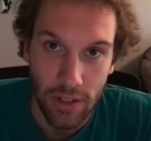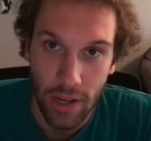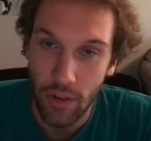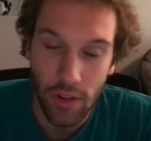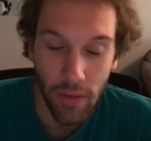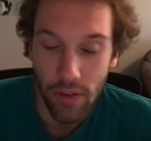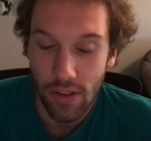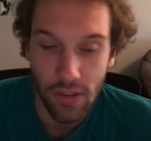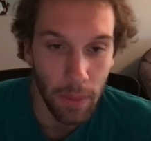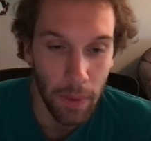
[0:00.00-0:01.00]
Justin
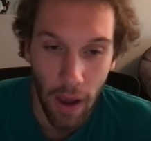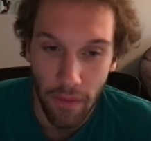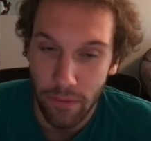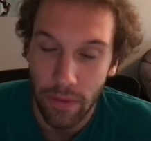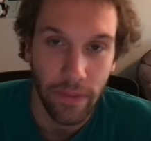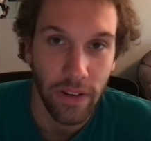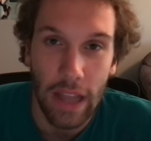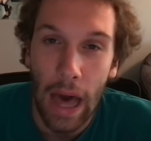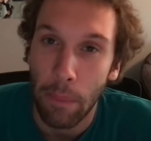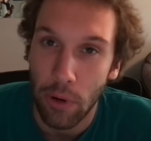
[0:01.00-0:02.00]
Jefferson's coming off of a
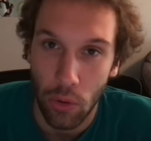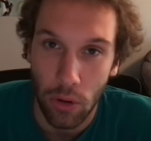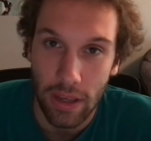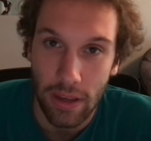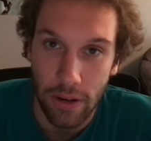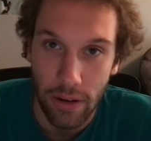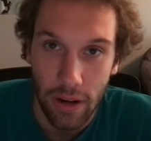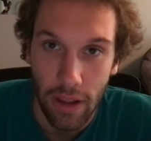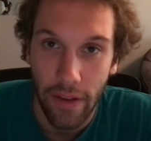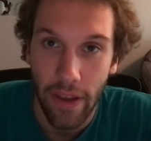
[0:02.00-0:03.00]
phenomenal rookie year,
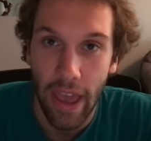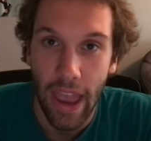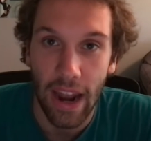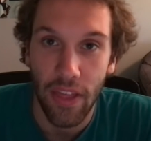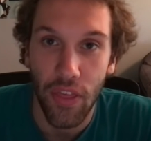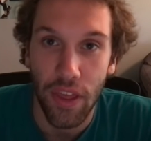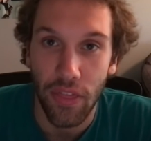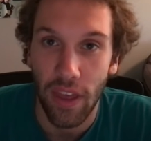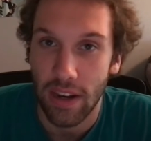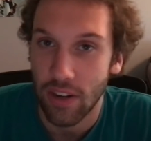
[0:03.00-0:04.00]
and I think
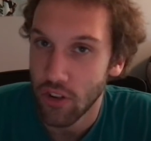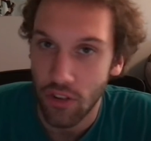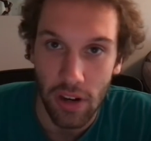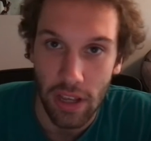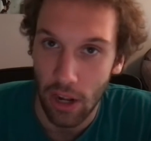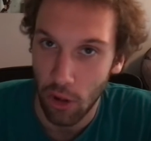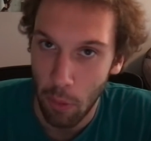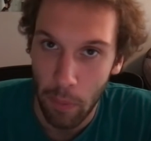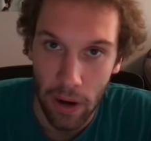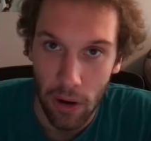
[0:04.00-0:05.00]
that it's just going to get a little bit
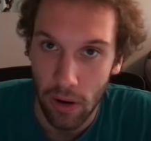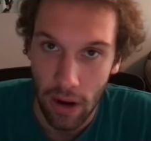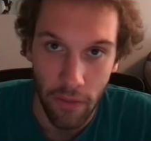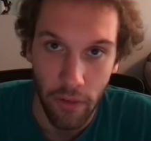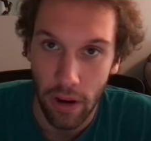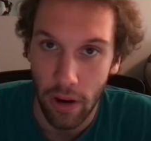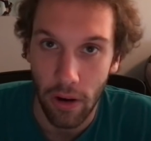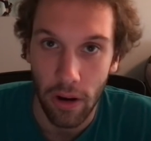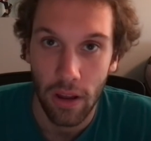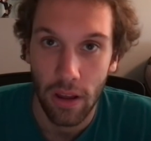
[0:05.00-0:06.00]
better every
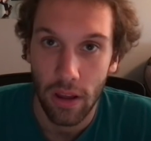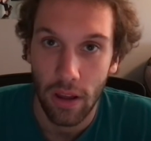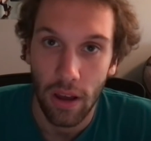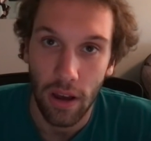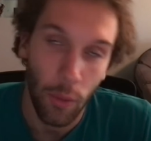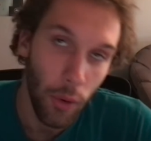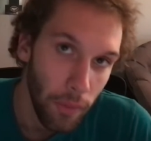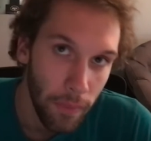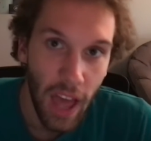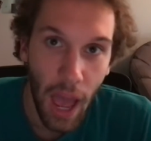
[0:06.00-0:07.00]
year.
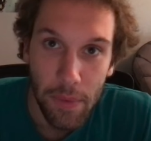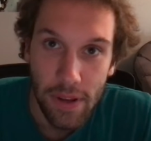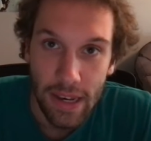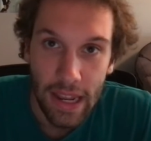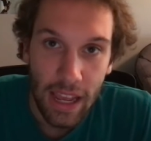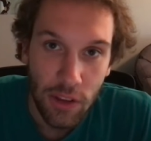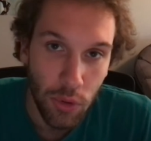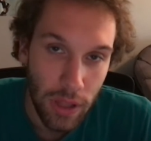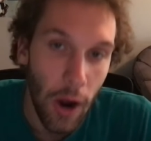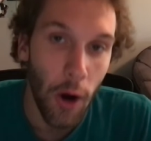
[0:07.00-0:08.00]
Well, I mean, it's
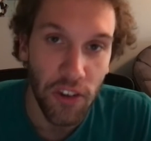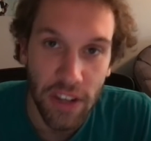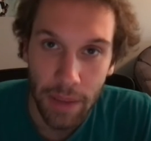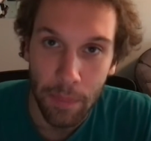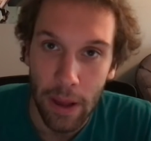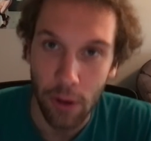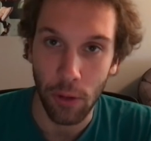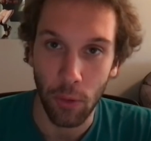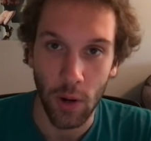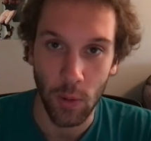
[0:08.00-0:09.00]
really hard to get better than
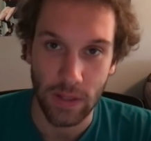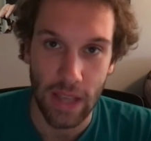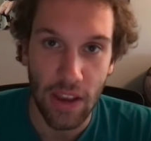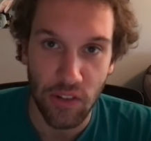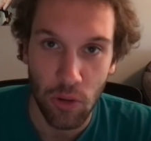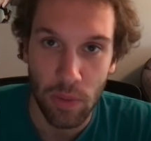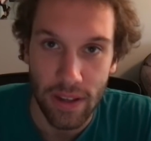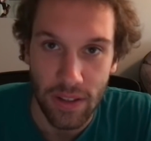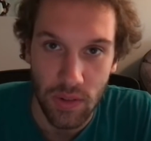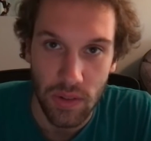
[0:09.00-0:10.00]
what it was last year
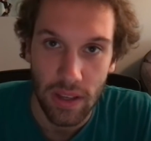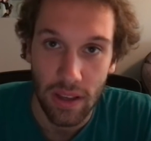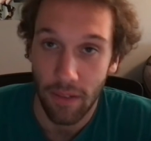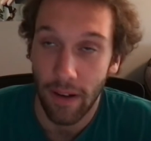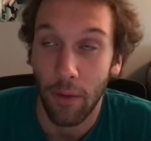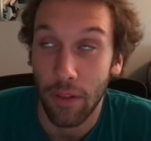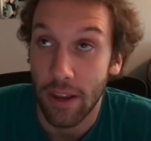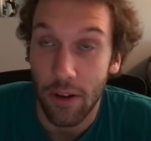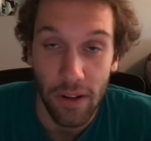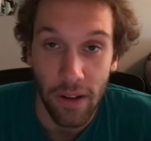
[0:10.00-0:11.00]
because of how the
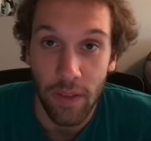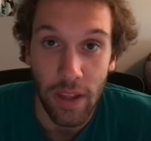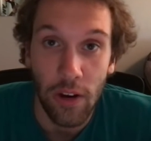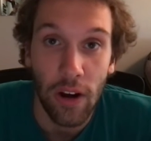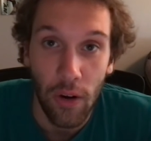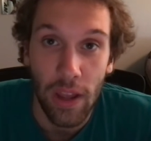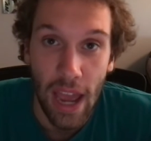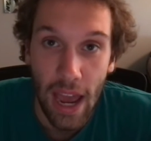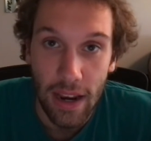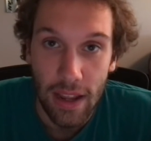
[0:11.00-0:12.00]
year all he
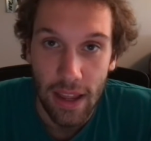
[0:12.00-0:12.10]
had.